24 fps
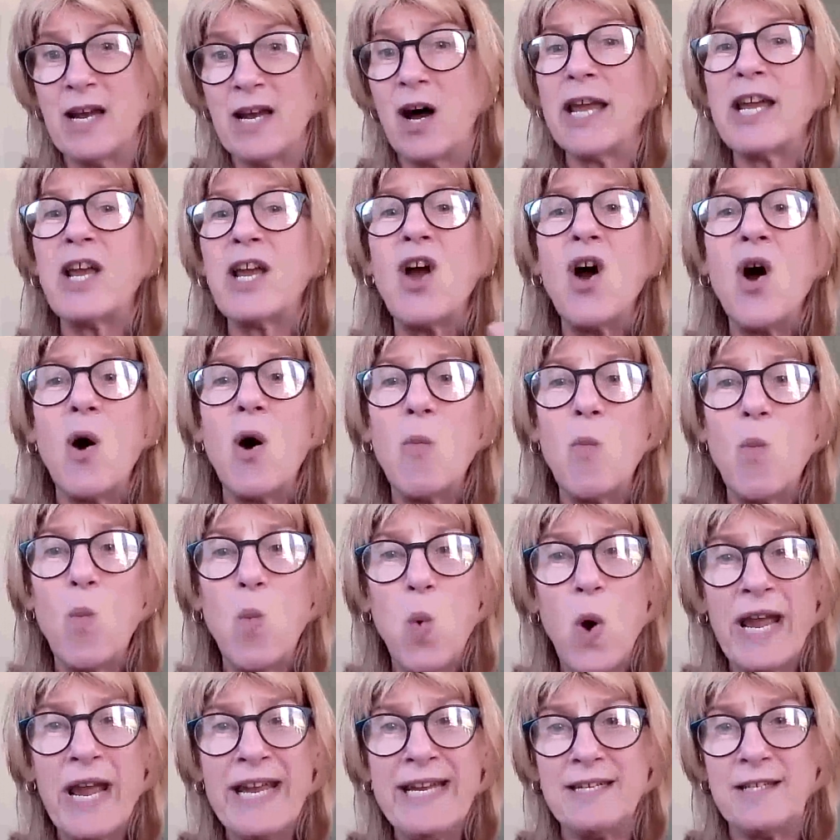I can't
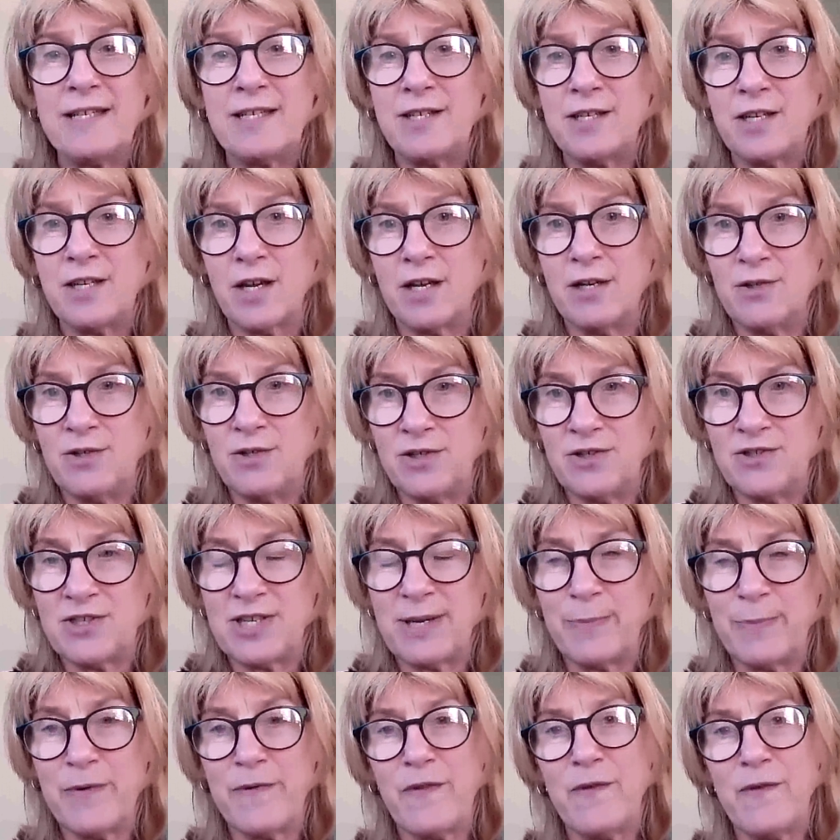wait to go to
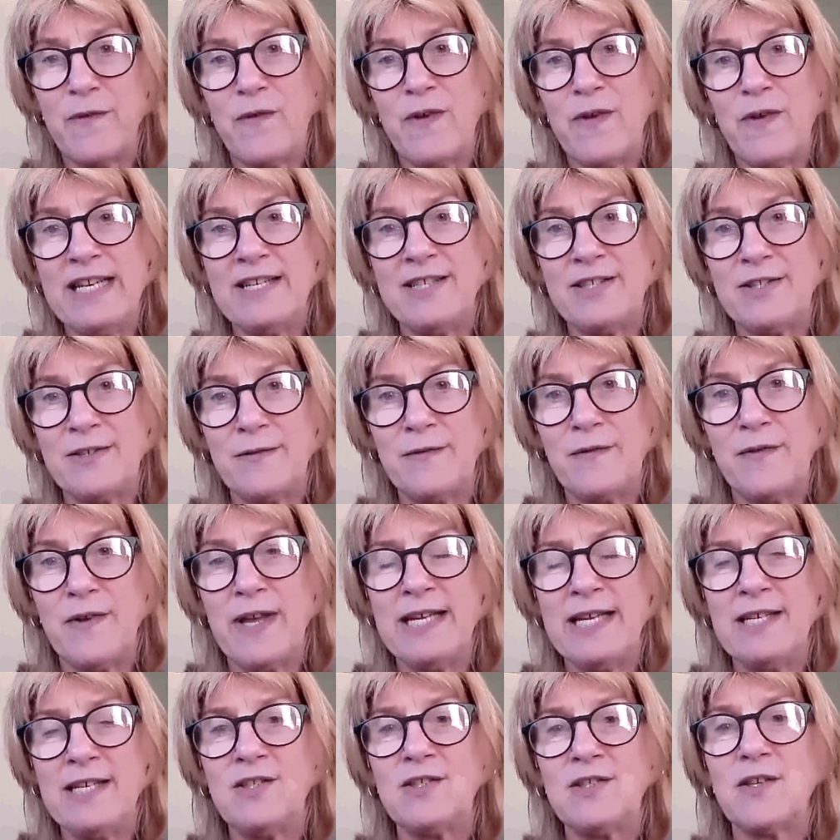some of the
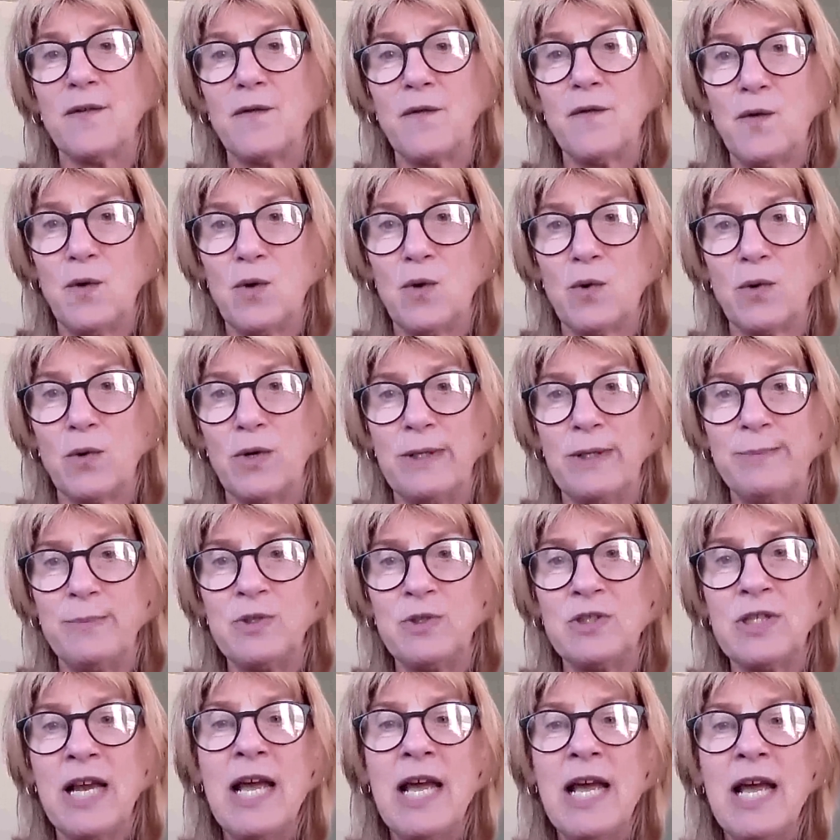face-to-face forums.